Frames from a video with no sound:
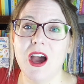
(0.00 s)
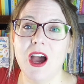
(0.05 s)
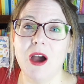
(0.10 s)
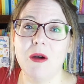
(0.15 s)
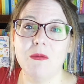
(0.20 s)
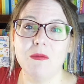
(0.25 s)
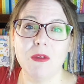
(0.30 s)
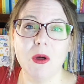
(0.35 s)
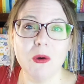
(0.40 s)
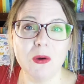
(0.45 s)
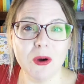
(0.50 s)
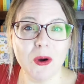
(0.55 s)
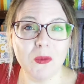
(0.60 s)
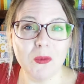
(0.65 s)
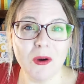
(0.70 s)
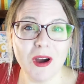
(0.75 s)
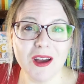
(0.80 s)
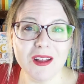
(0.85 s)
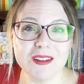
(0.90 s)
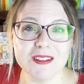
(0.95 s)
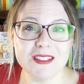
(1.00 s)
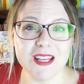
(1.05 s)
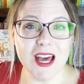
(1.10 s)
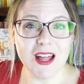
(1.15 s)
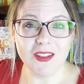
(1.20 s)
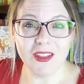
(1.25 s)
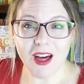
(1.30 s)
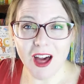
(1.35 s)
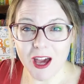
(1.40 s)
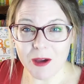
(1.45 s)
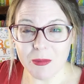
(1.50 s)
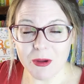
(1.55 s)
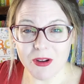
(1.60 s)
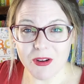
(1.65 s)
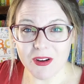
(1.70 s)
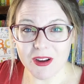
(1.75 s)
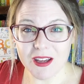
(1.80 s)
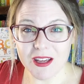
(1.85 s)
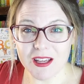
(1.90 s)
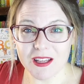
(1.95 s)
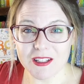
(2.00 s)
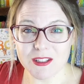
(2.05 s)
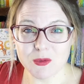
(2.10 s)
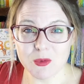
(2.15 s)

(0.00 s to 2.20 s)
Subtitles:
local ones at libraries.